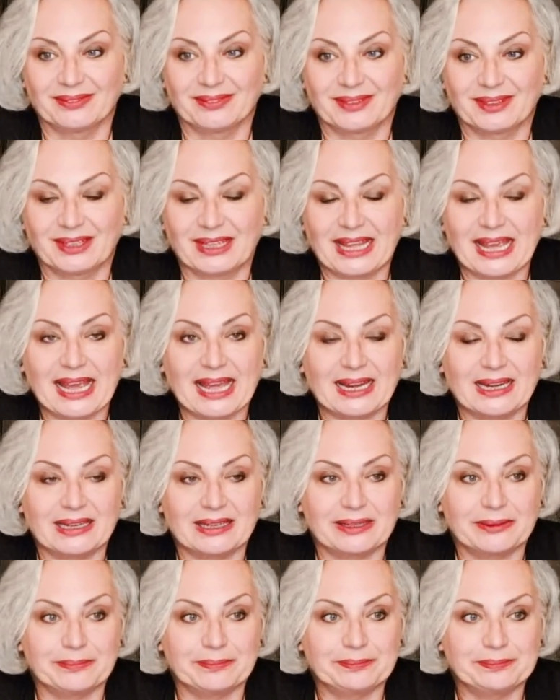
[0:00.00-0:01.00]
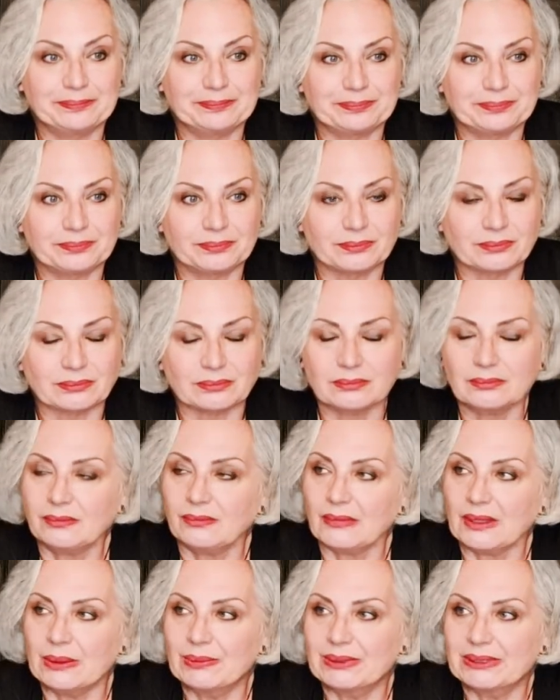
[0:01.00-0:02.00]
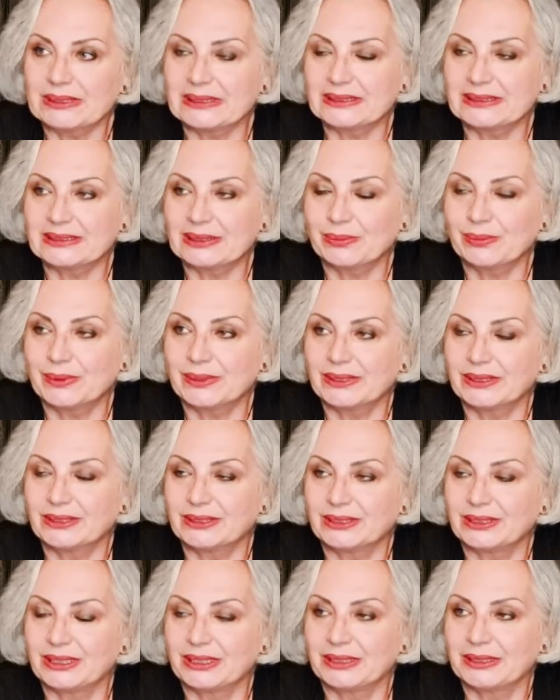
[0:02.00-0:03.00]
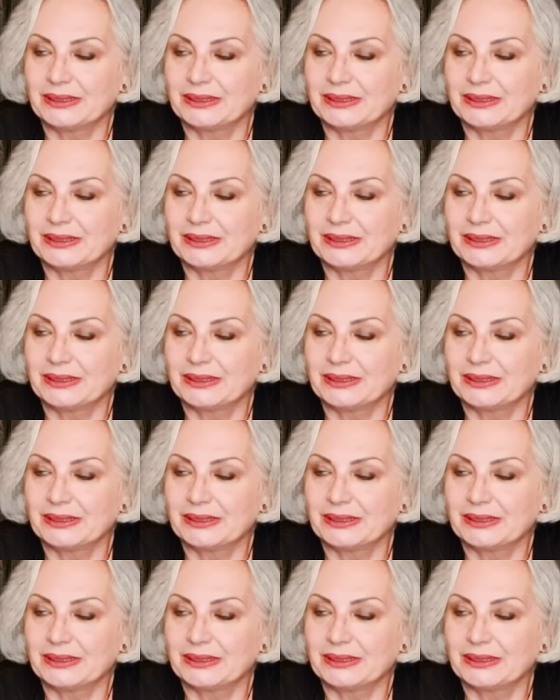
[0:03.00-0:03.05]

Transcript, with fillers: can. Um, what is the word?